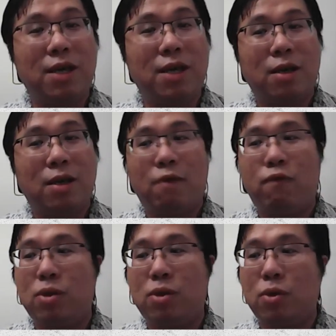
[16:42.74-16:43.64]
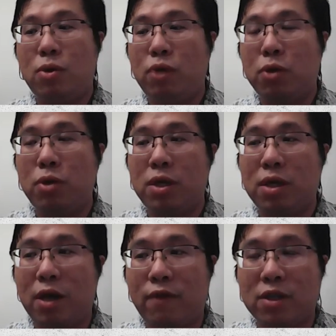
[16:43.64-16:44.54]
If we don't recruit enough
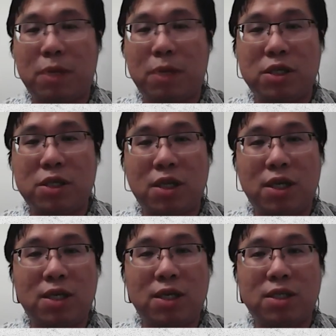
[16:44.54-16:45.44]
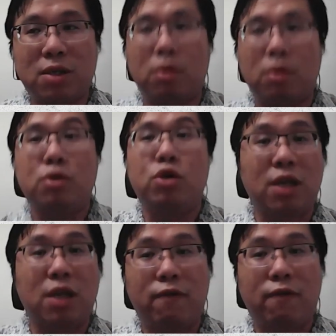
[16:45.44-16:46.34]
of specialists or don't train enough,
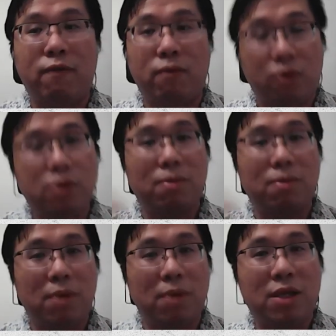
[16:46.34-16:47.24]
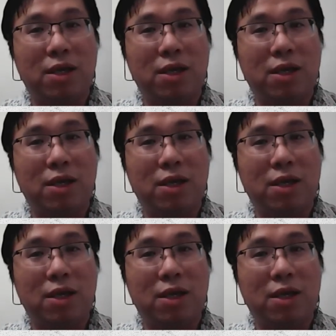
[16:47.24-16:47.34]
you also need money.